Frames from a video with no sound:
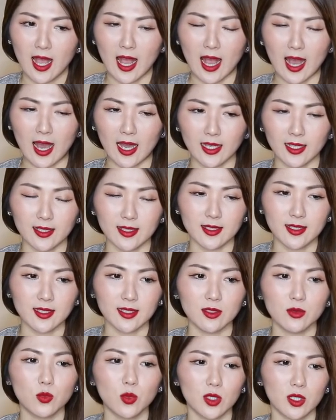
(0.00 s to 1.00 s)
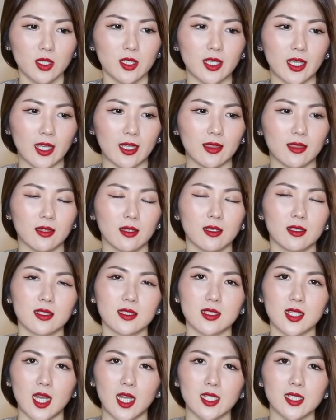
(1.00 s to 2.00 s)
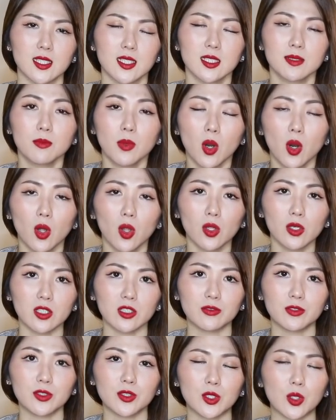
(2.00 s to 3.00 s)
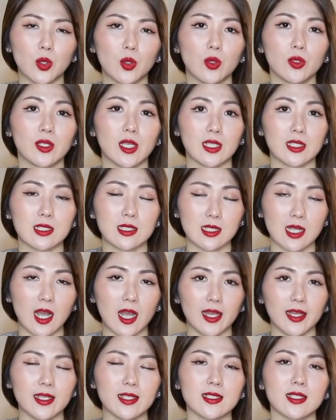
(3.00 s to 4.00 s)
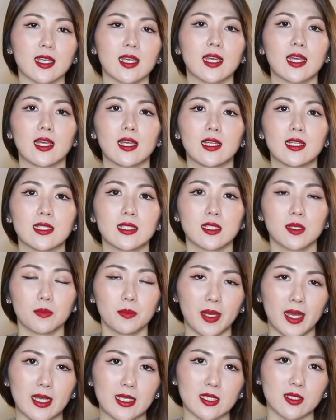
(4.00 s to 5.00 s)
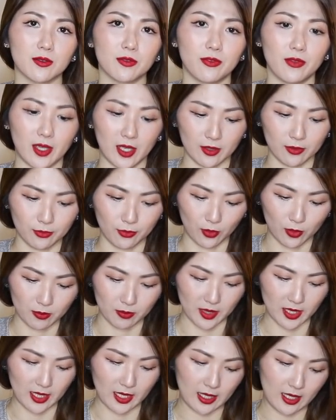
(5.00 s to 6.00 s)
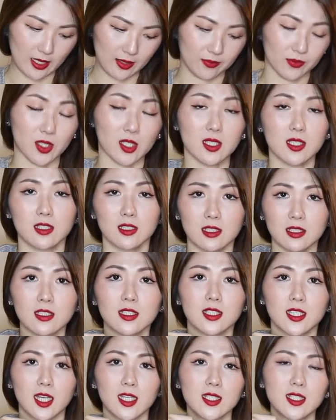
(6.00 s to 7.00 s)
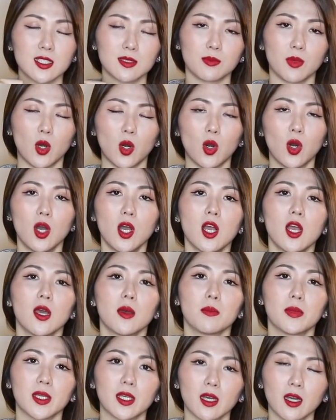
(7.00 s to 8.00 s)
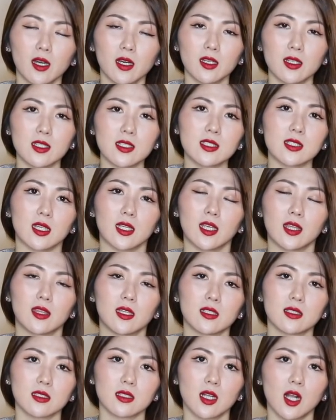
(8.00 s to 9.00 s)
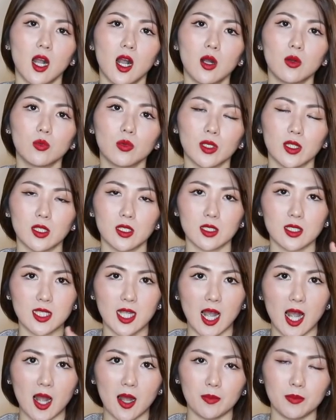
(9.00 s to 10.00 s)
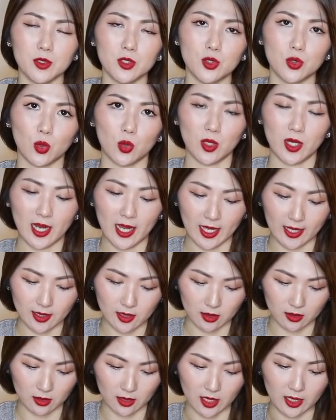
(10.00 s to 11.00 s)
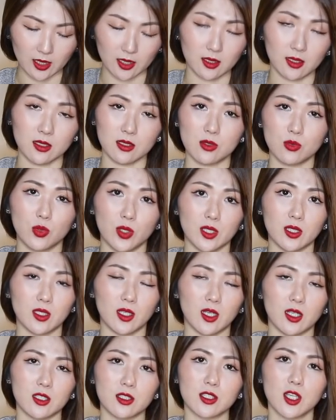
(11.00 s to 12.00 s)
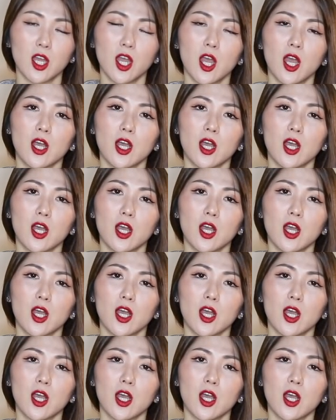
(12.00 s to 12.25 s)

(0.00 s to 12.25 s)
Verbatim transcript: I didn't want to get the size small, even though that size is the best fit for me. This is a size small because it doesn't come with the top short handle like this one does.